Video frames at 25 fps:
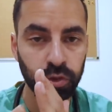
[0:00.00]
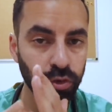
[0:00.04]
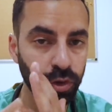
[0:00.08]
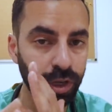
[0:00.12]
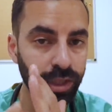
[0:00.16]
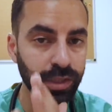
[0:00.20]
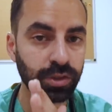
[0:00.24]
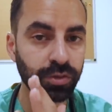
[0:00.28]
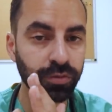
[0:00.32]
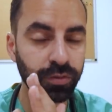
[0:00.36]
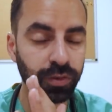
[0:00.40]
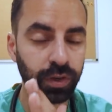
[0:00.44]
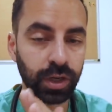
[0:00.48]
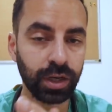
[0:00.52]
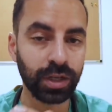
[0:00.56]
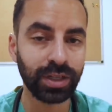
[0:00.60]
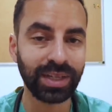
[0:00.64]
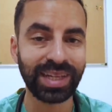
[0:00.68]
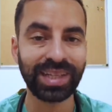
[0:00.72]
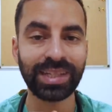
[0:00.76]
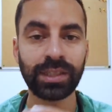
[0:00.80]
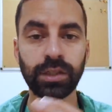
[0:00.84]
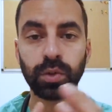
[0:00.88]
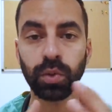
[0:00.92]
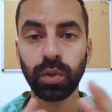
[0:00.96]

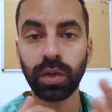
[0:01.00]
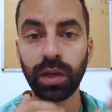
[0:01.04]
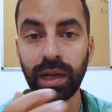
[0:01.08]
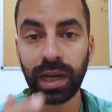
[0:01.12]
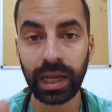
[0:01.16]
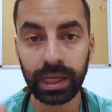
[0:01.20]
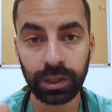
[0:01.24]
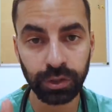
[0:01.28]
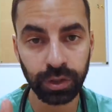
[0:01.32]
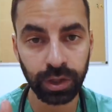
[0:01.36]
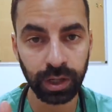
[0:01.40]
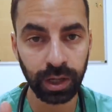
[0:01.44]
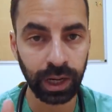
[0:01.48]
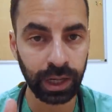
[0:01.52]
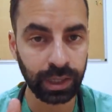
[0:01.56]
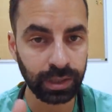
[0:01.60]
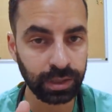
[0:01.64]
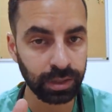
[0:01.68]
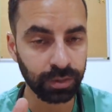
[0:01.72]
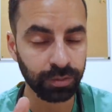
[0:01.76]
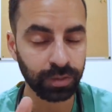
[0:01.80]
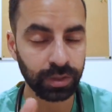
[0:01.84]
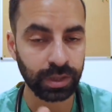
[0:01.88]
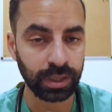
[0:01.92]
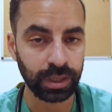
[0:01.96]
transferred into electrical
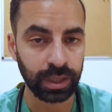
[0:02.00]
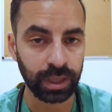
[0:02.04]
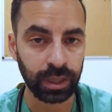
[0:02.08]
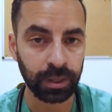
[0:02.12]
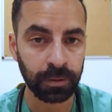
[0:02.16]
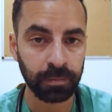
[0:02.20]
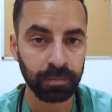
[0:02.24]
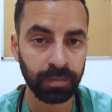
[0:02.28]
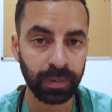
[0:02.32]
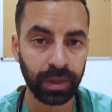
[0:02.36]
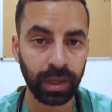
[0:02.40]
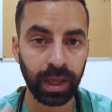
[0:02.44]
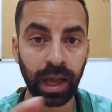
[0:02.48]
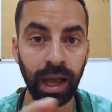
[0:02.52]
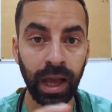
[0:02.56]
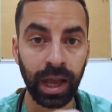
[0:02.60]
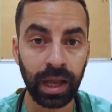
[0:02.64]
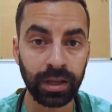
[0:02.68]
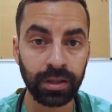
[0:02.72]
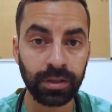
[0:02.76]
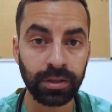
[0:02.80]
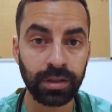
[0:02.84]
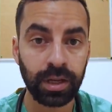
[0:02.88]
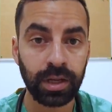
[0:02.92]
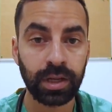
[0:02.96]
activity
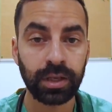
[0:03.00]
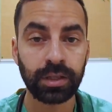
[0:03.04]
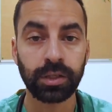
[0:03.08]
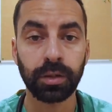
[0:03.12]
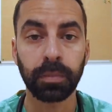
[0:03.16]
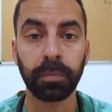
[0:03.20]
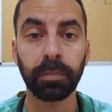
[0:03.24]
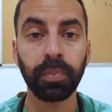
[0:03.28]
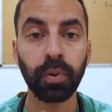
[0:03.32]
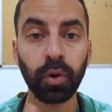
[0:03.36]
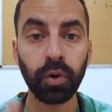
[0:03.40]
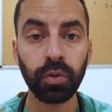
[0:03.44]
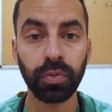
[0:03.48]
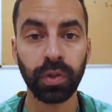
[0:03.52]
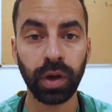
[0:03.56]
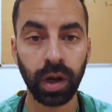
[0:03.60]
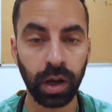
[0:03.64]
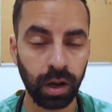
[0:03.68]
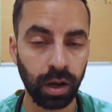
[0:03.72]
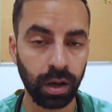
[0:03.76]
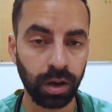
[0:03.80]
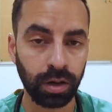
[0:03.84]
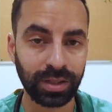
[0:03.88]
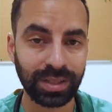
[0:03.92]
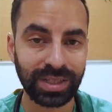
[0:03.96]
and to put
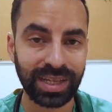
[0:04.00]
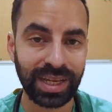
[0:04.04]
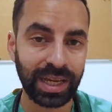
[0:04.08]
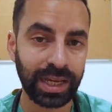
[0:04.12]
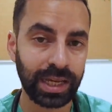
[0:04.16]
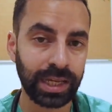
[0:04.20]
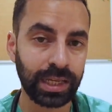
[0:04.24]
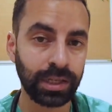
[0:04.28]
the heart